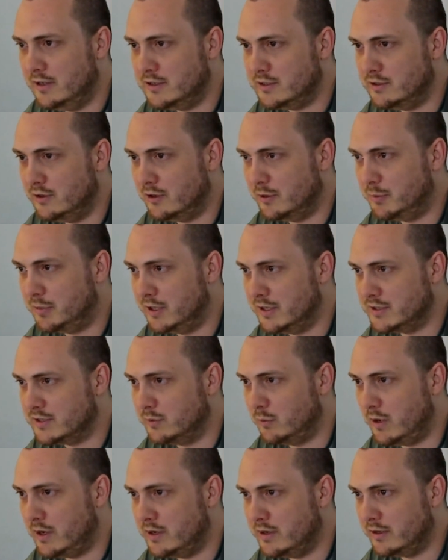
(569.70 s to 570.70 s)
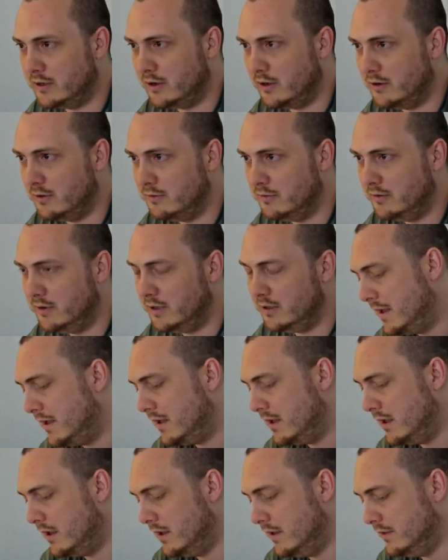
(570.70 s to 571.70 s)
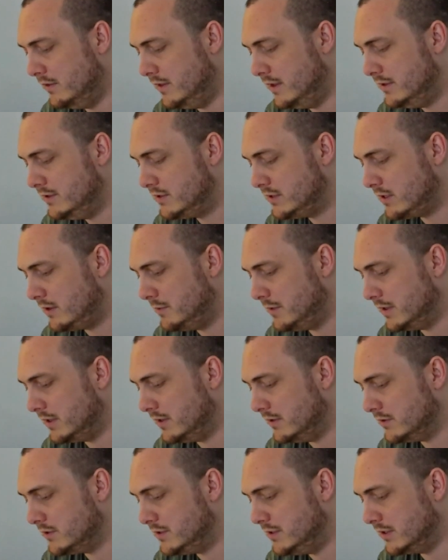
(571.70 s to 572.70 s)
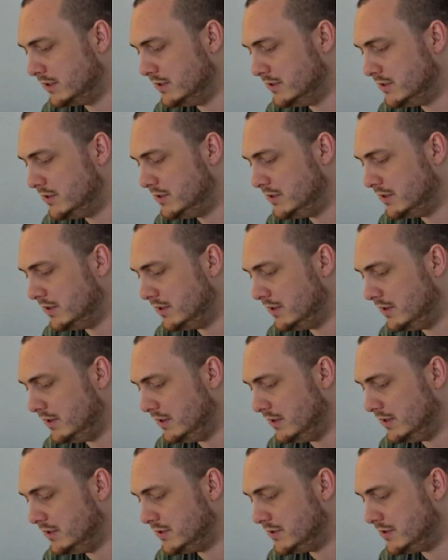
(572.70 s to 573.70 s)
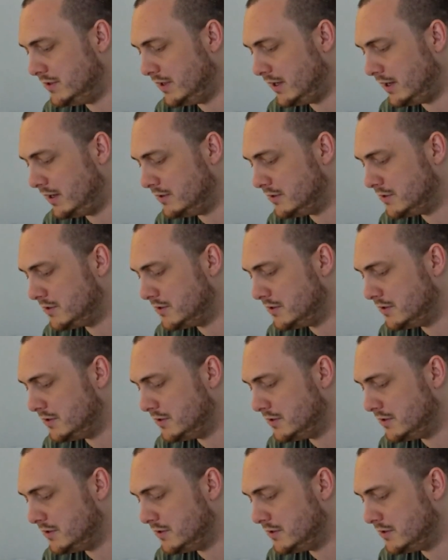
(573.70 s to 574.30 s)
not a pleasant way to go. Then something else to consider is that